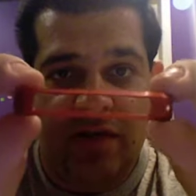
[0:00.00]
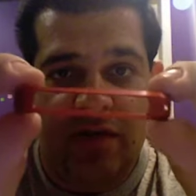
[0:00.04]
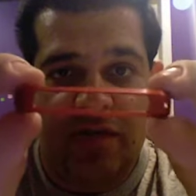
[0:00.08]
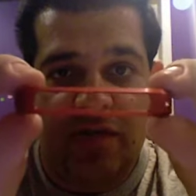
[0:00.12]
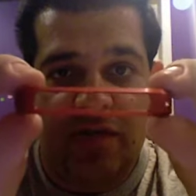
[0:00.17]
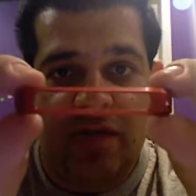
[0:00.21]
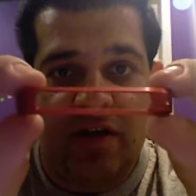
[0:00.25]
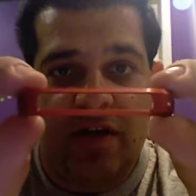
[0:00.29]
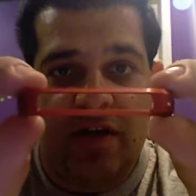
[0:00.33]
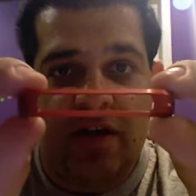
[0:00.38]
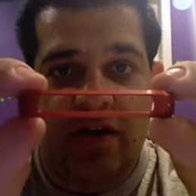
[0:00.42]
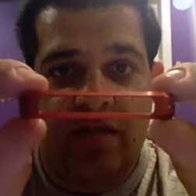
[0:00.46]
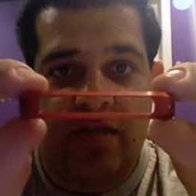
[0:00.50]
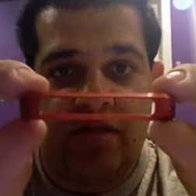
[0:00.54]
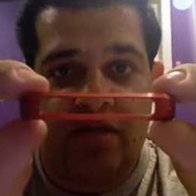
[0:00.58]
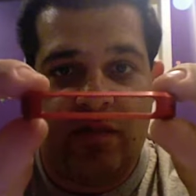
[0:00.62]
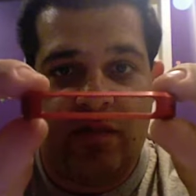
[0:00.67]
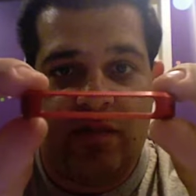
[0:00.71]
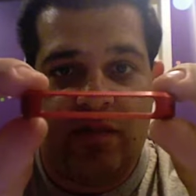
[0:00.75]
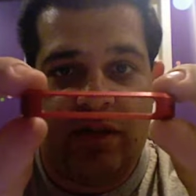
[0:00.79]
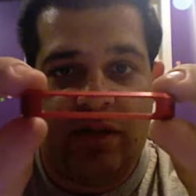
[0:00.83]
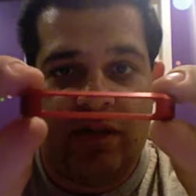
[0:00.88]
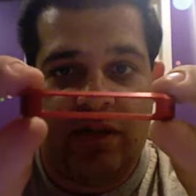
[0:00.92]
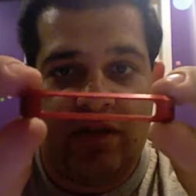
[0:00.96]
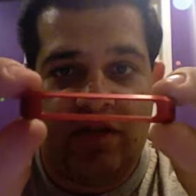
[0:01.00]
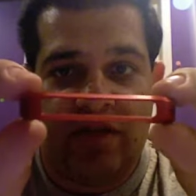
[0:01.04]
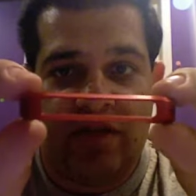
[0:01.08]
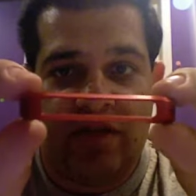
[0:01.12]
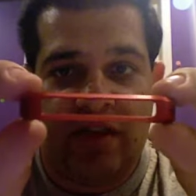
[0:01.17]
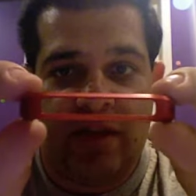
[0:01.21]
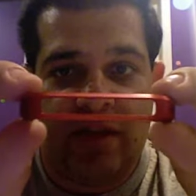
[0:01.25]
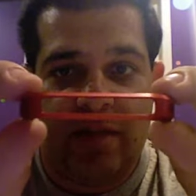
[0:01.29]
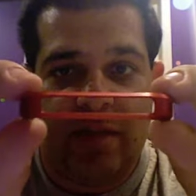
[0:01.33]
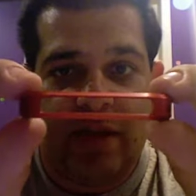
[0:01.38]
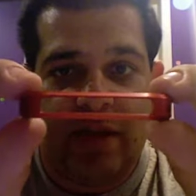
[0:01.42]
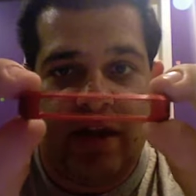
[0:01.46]
fit comfortably
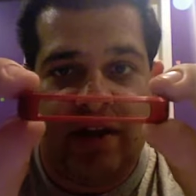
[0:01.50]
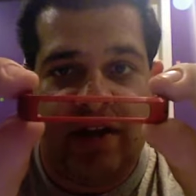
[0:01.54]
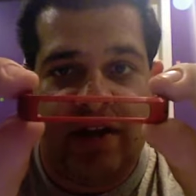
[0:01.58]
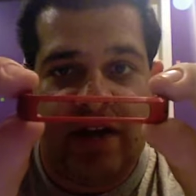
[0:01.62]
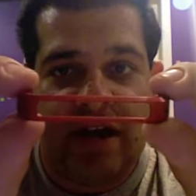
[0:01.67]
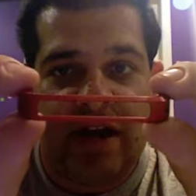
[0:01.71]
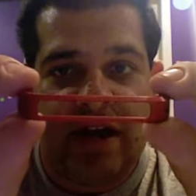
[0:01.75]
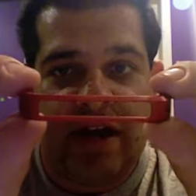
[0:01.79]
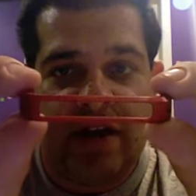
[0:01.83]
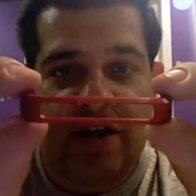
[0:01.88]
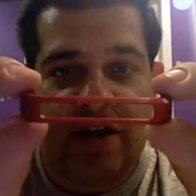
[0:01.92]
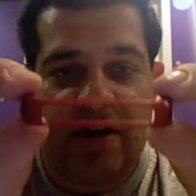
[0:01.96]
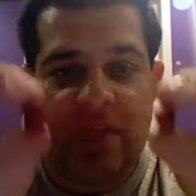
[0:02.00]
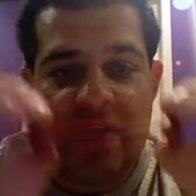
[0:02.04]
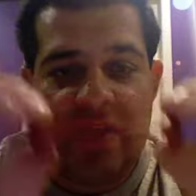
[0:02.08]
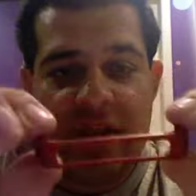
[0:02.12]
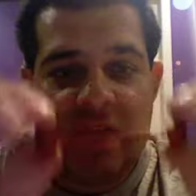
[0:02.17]
inside my dock.